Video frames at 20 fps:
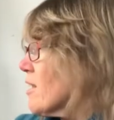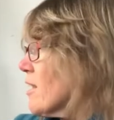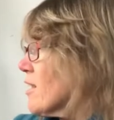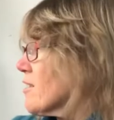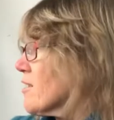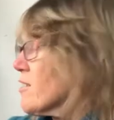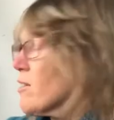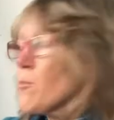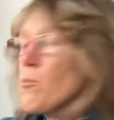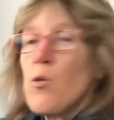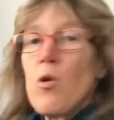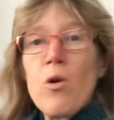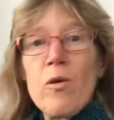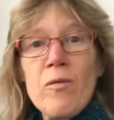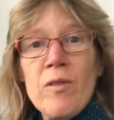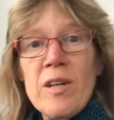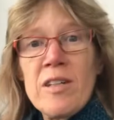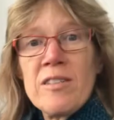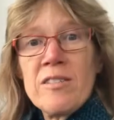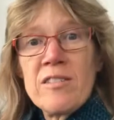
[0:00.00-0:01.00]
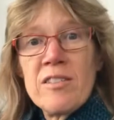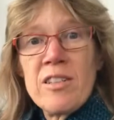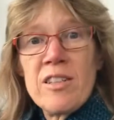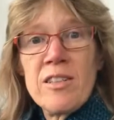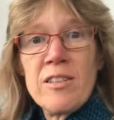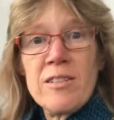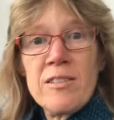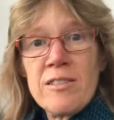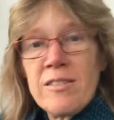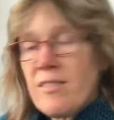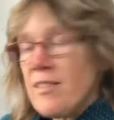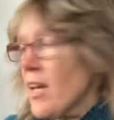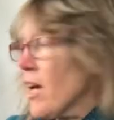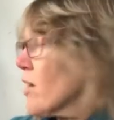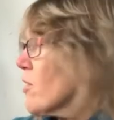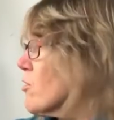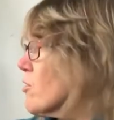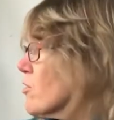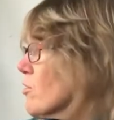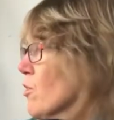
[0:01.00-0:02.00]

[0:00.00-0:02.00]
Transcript: it's more of a T sound.